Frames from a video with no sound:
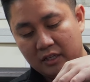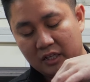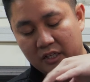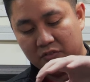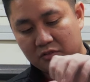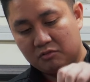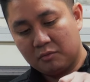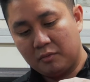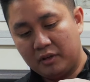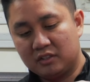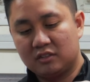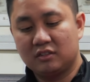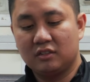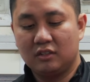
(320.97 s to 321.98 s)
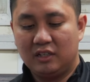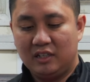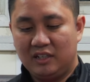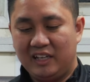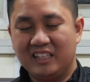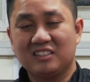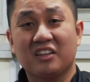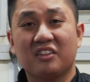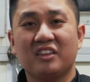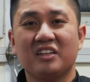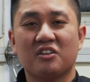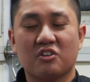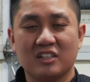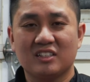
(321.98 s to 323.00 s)
It's a
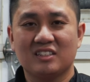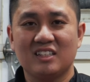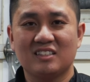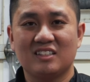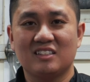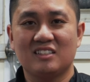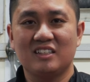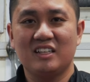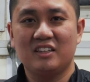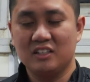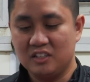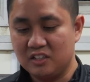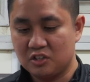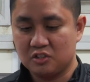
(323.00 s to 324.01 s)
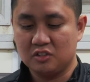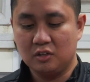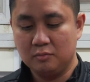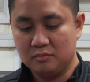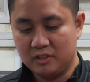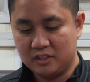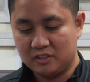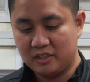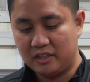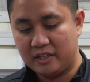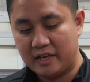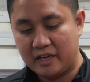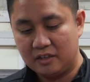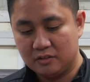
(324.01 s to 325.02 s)
thinner consistency than dish soap, let's say
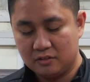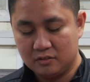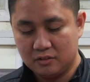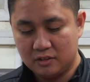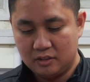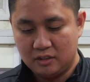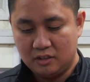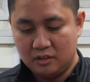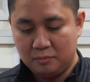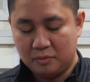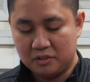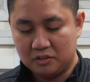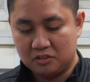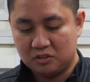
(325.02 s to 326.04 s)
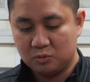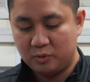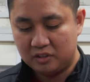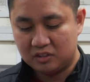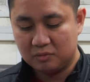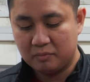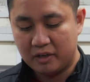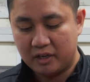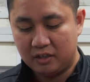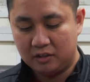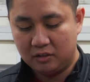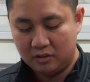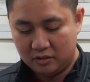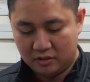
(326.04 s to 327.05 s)
that. But it's a sweet
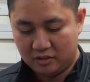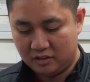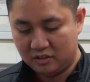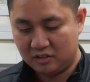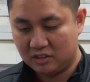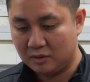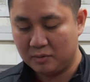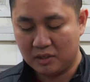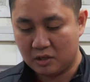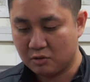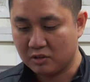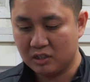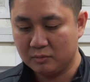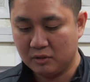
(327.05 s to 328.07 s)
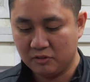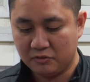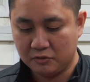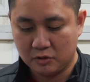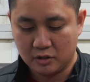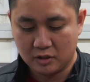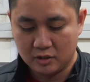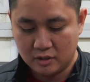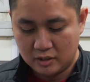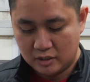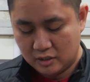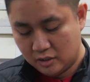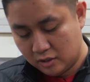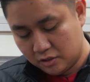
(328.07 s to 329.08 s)
smell. This is going to be incredible for
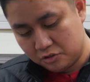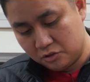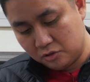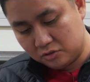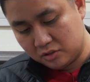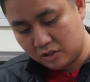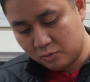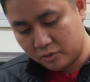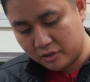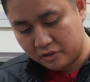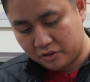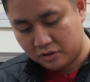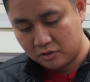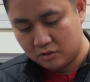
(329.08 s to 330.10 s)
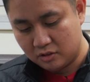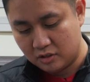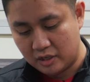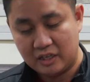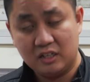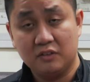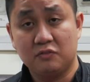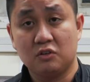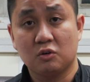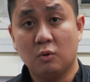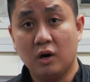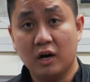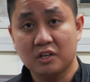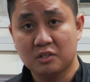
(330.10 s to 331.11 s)
using with any of your
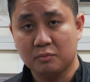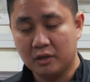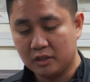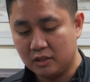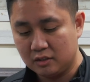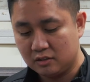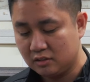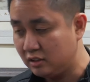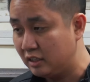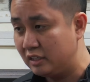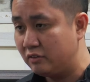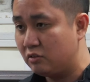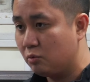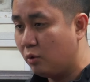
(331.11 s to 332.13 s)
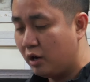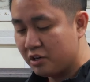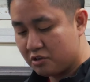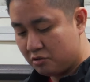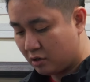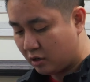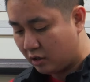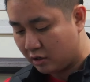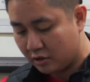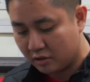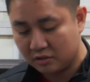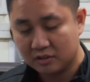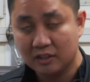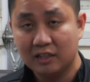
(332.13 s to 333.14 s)
wash buckets, any of your washing your
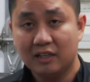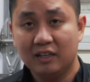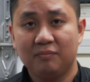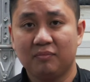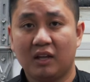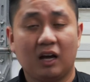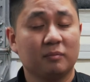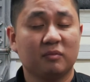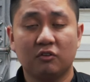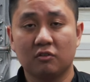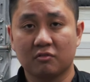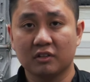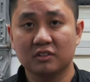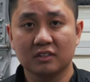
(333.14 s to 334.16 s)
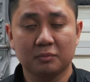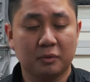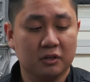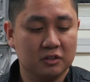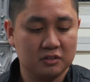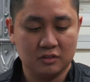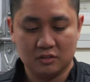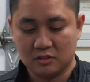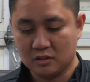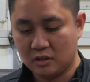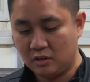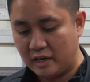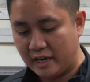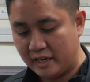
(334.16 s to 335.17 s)
cars. I'm a full rinseless person,
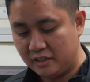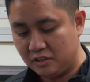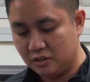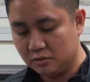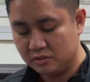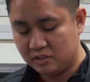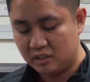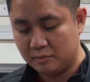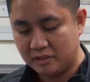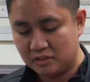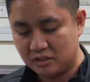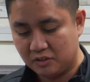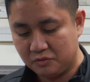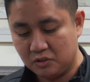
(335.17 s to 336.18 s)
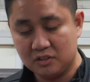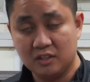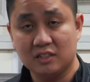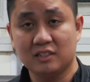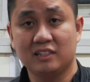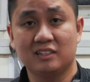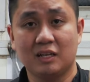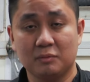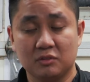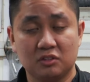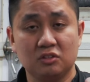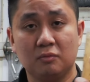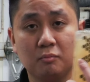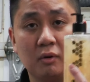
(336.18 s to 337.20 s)
so I don't see myself using this anytime
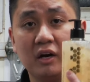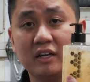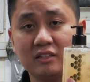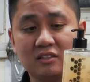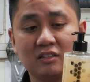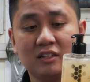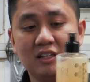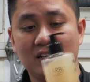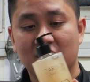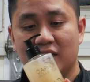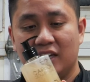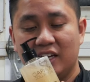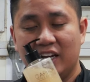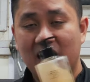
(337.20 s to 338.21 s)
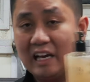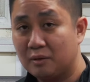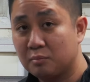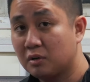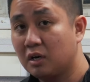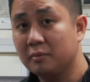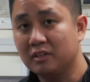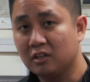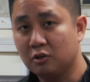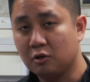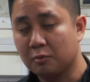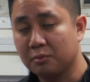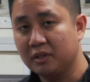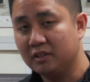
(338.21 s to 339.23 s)
soon, but I could probably
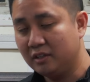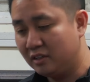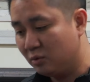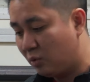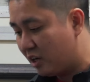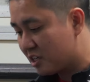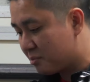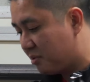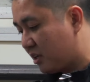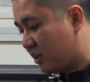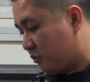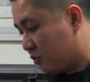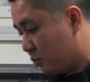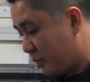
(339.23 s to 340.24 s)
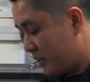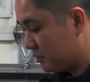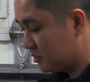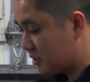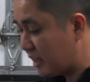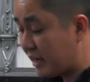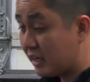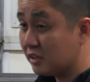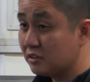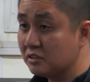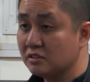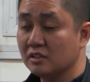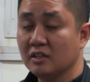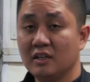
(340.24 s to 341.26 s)
incorporate it in the wash bucket for wheels and
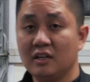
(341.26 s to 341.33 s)
tires.